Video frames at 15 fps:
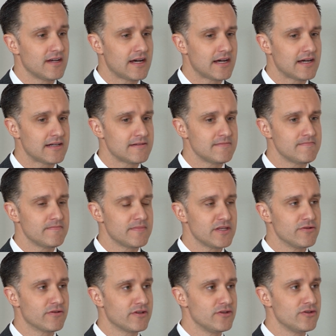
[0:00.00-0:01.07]
that
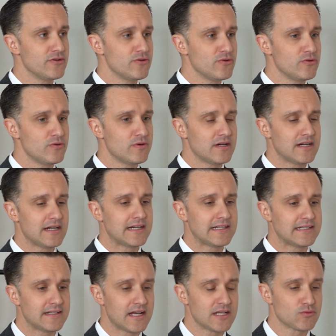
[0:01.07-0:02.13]
you can do
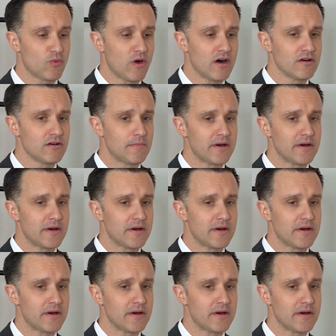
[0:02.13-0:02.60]
as well.